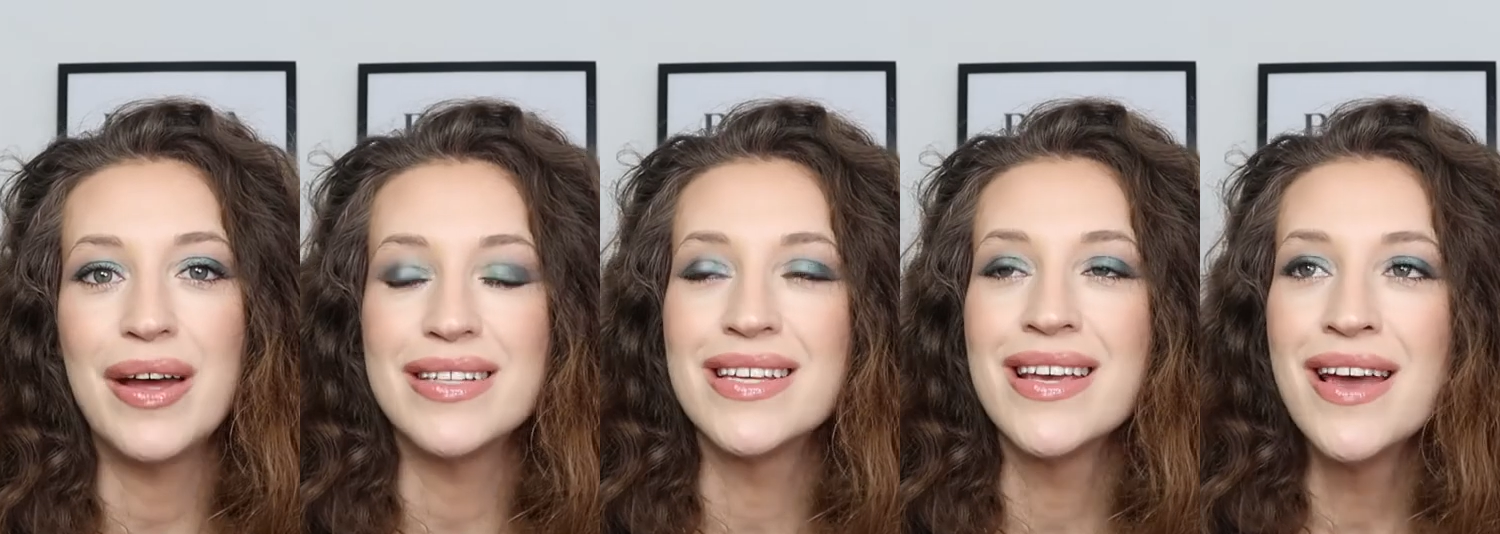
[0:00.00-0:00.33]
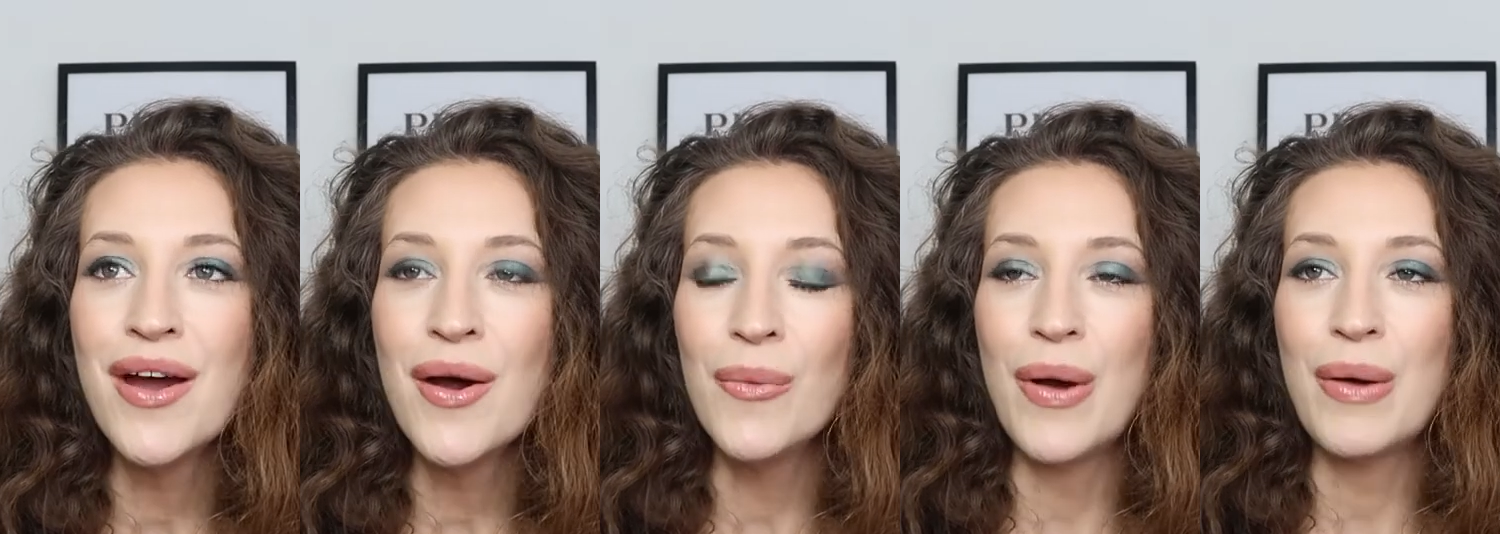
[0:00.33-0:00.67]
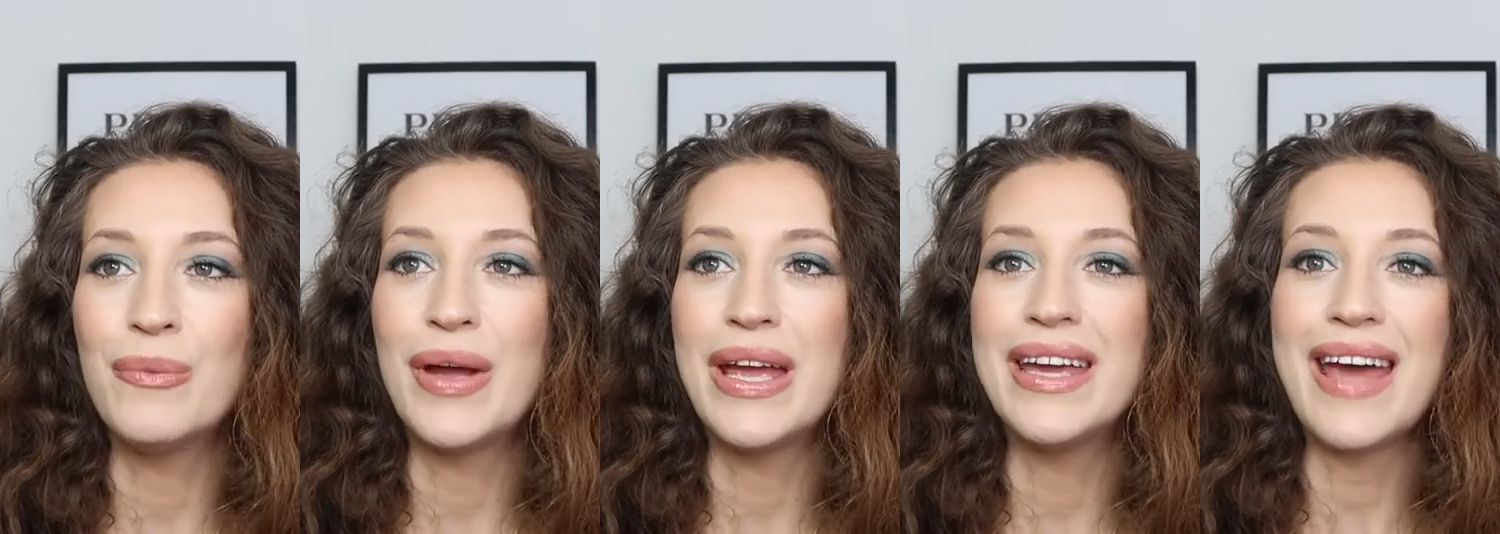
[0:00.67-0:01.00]
but
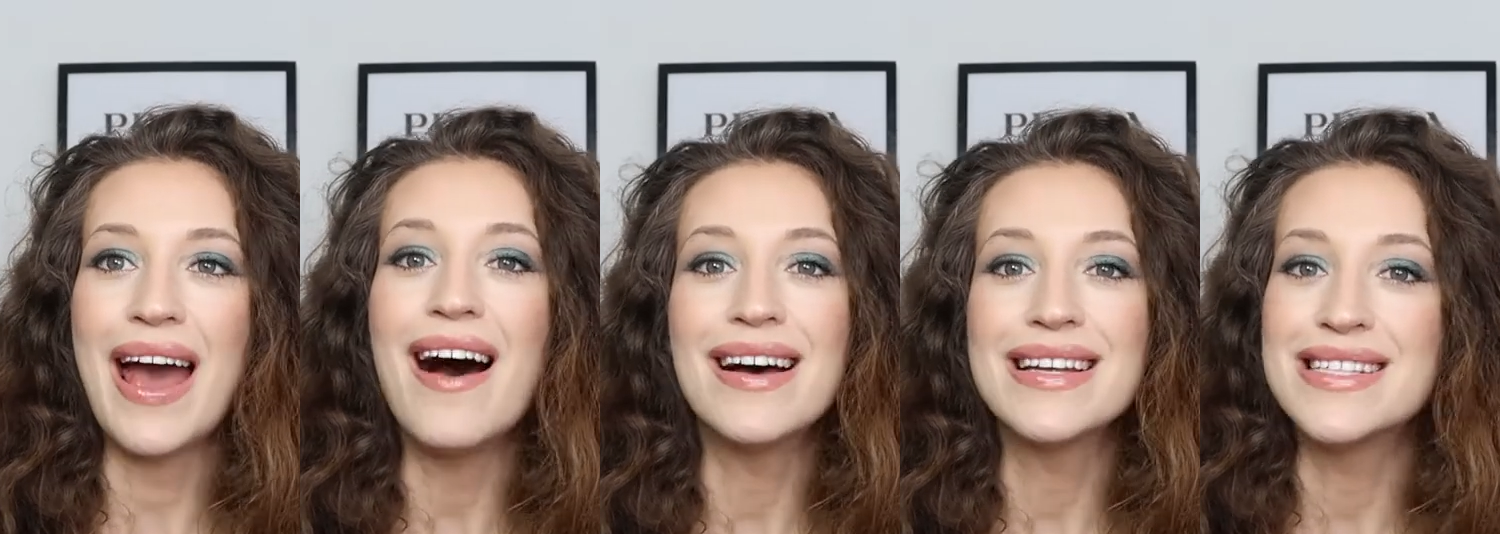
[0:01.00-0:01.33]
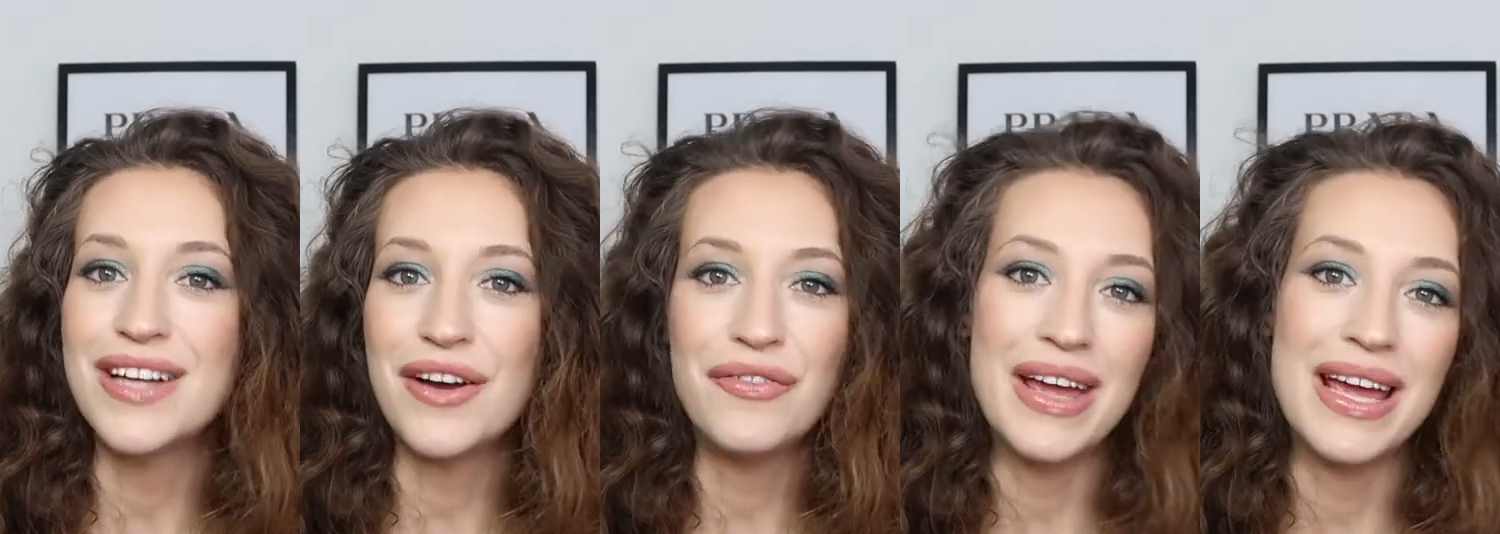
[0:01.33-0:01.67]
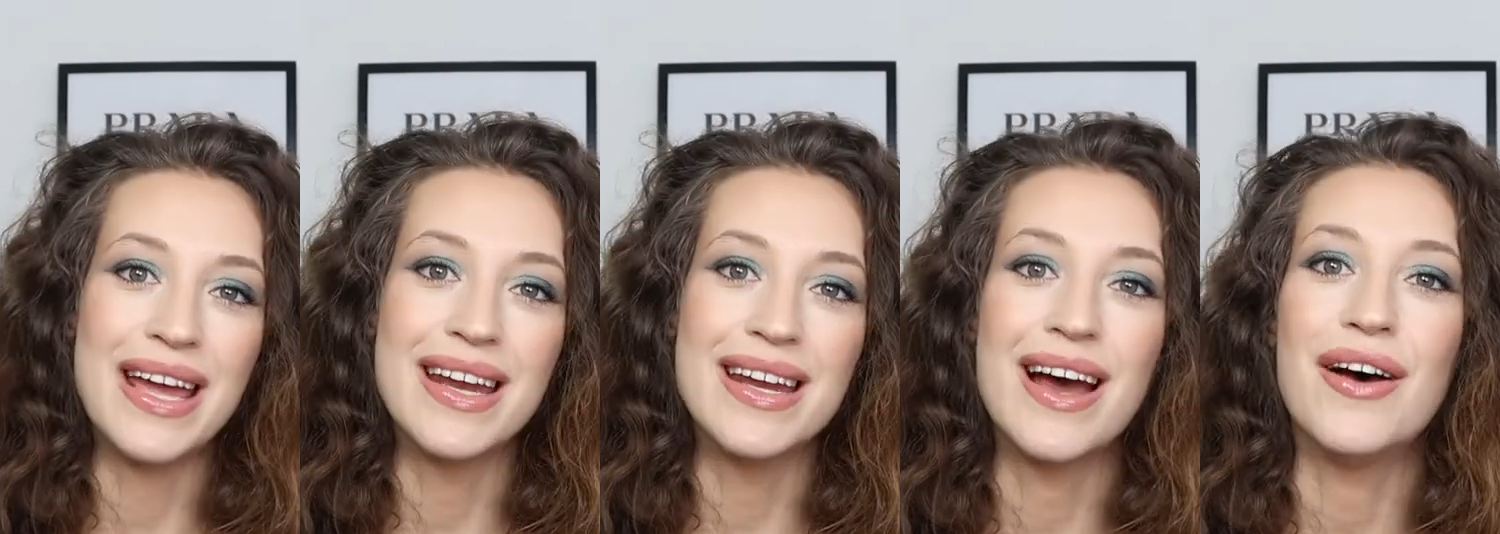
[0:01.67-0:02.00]
when we get our stuff
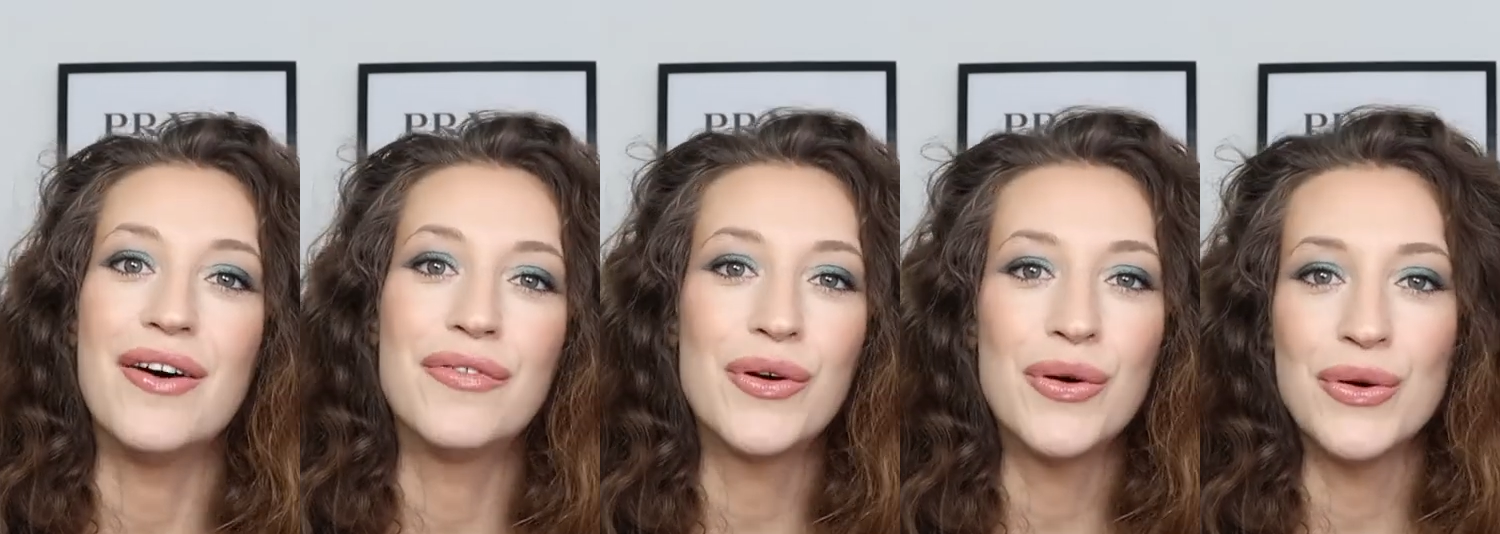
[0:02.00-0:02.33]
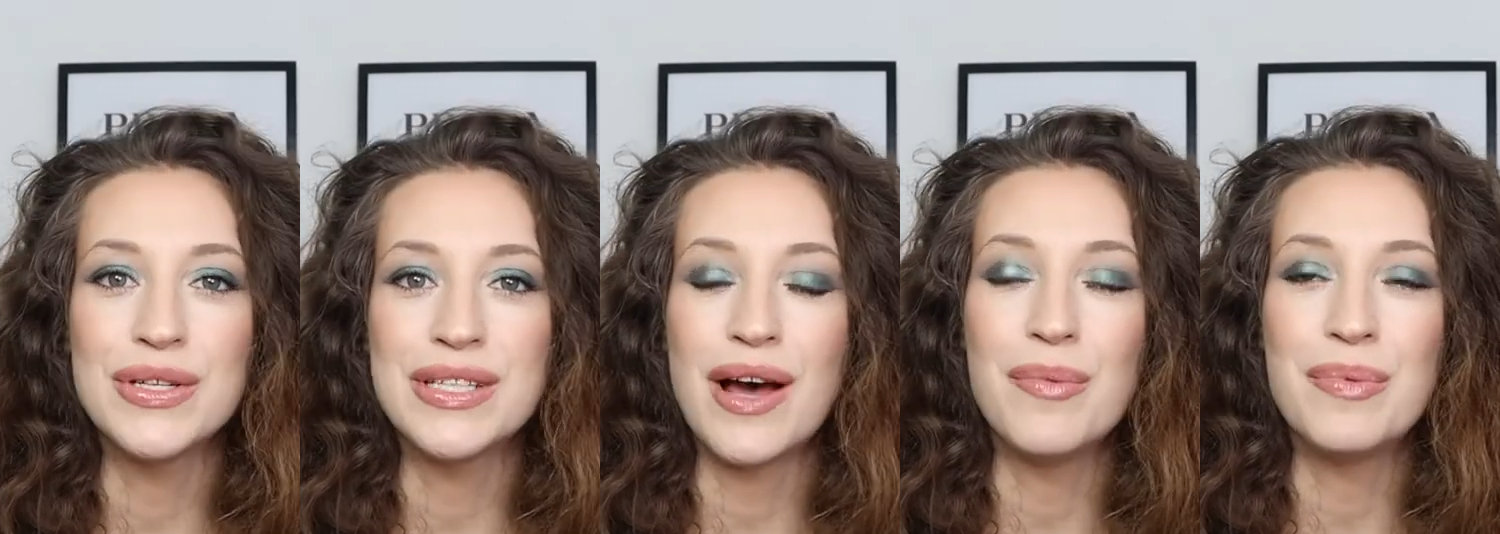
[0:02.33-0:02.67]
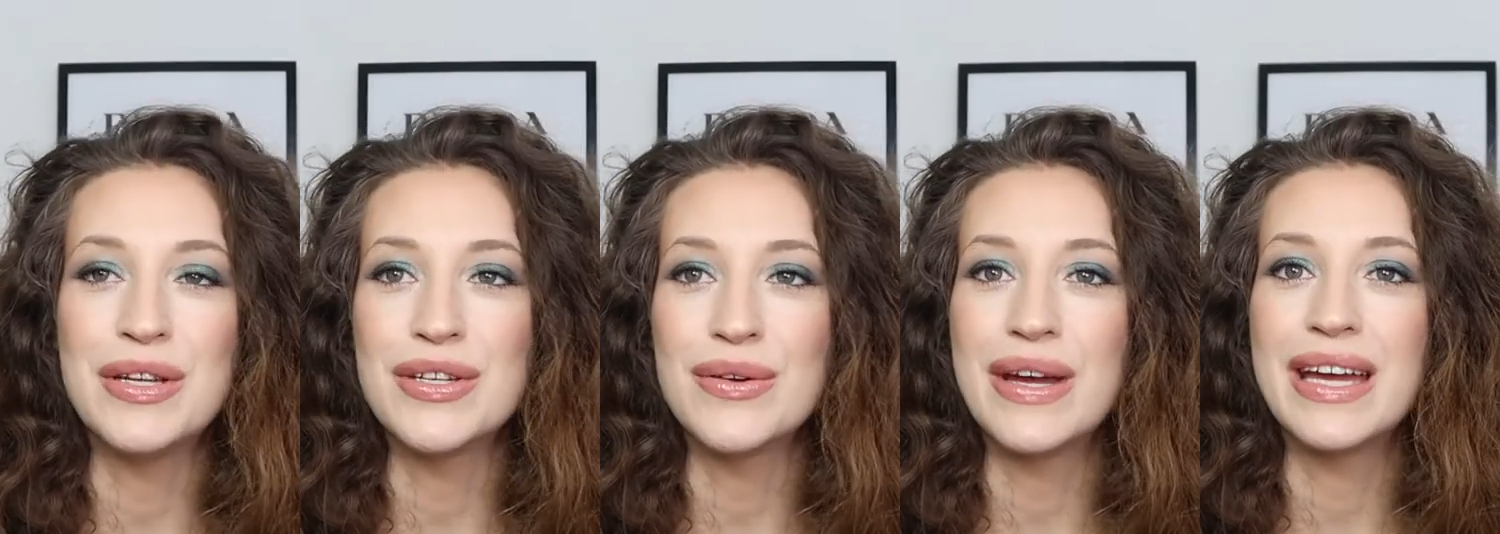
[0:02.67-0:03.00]
in of course I'll
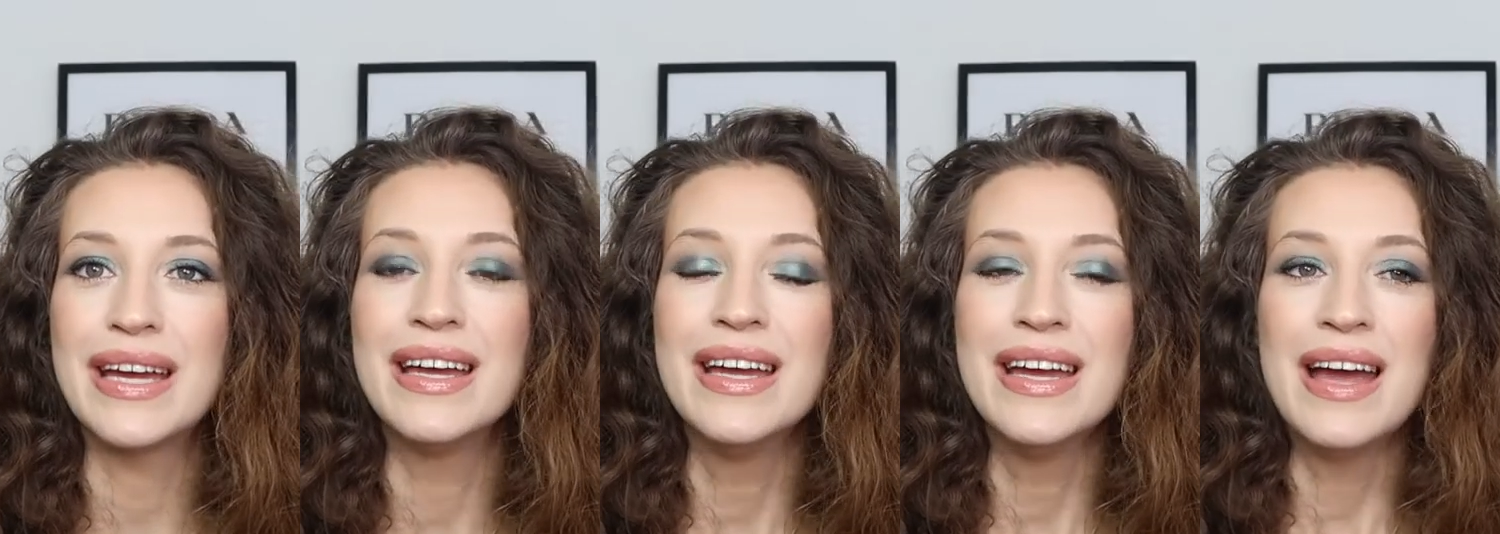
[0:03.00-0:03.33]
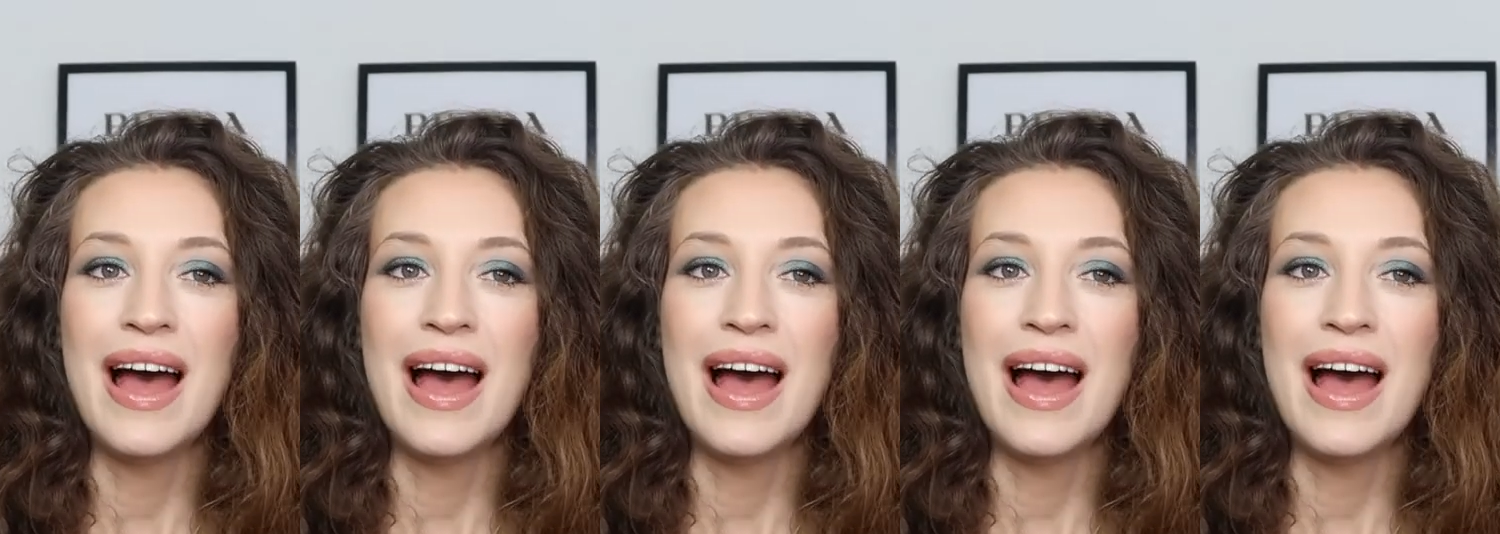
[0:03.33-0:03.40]
be doing